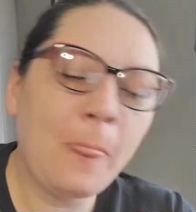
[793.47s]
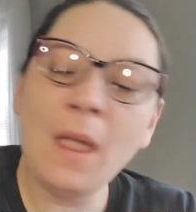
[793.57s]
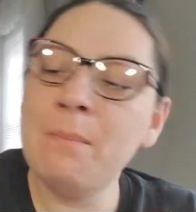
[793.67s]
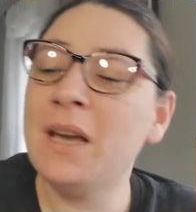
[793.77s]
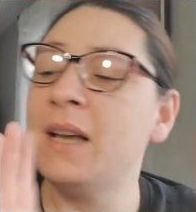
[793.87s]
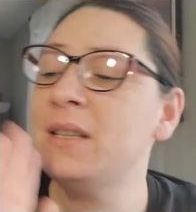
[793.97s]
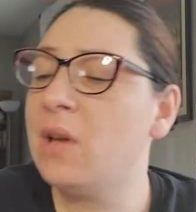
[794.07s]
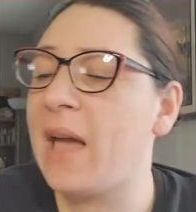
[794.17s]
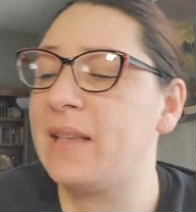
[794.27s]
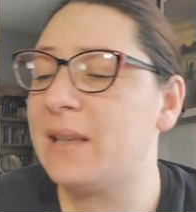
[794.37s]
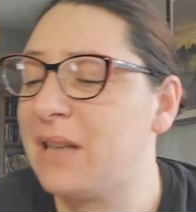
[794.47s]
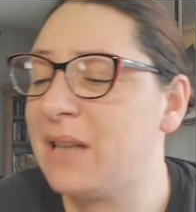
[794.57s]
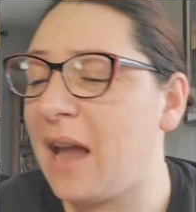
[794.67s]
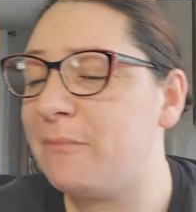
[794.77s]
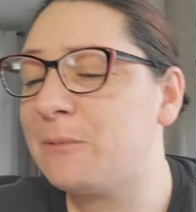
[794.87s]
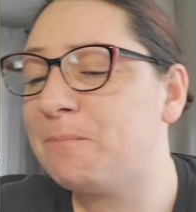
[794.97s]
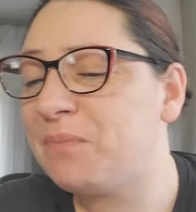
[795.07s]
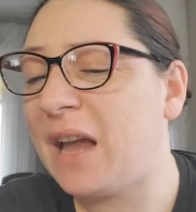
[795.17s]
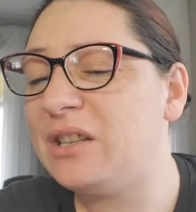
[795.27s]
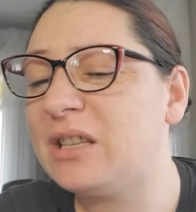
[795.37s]
Because you guys, sometimes
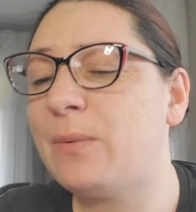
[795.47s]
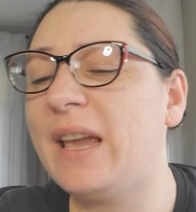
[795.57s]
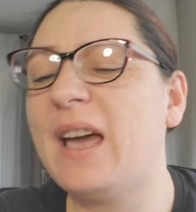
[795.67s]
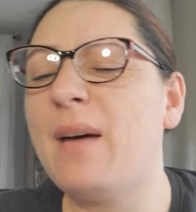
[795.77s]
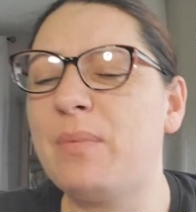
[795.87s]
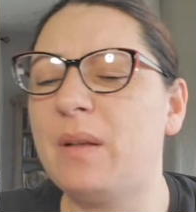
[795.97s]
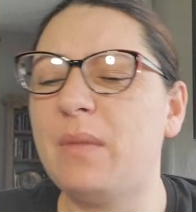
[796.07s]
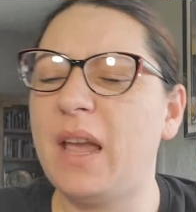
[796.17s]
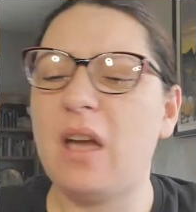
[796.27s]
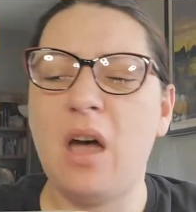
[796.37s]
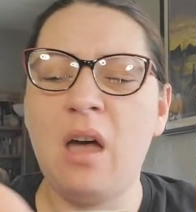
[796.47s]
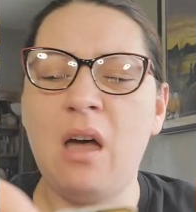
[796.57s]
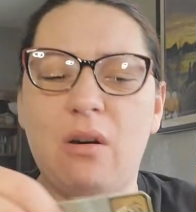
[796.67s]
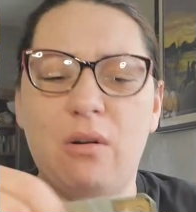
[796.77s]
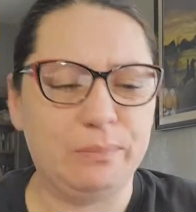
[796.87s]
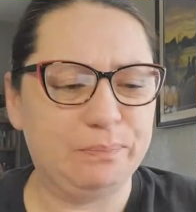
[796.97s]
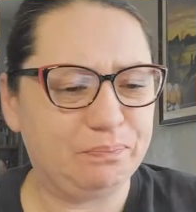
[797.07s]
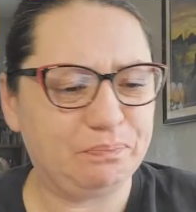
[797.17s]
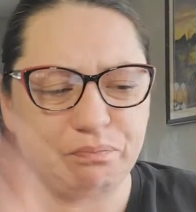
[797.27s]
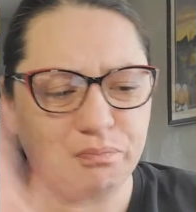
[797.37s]
I just wake up and I'm like, oh,
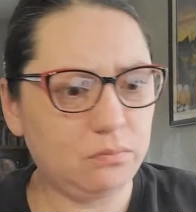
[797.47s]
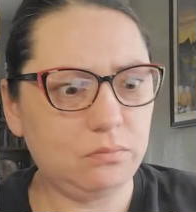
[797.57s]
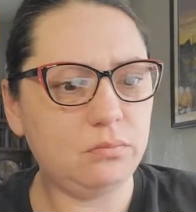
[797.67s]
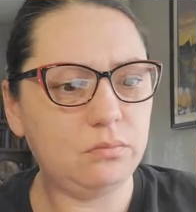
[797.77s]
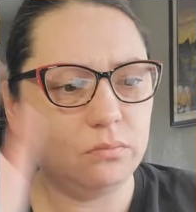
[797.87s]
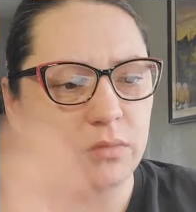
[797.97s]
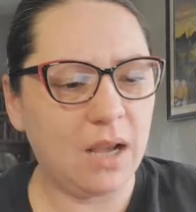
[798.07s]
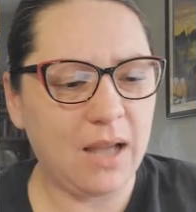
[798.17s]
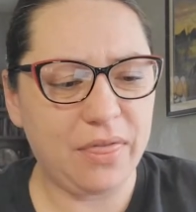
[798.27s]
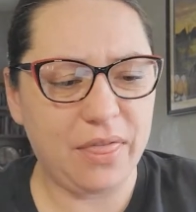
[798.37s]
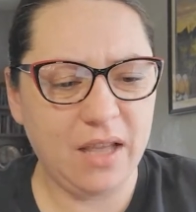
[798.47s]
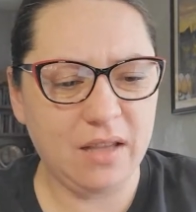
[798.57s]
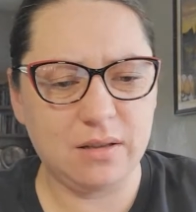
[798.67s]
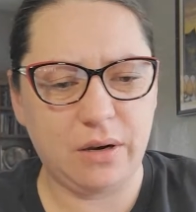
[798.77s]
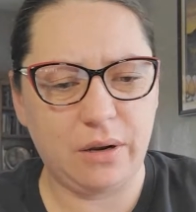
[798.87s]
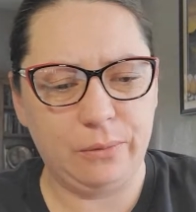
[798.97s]
got things to do.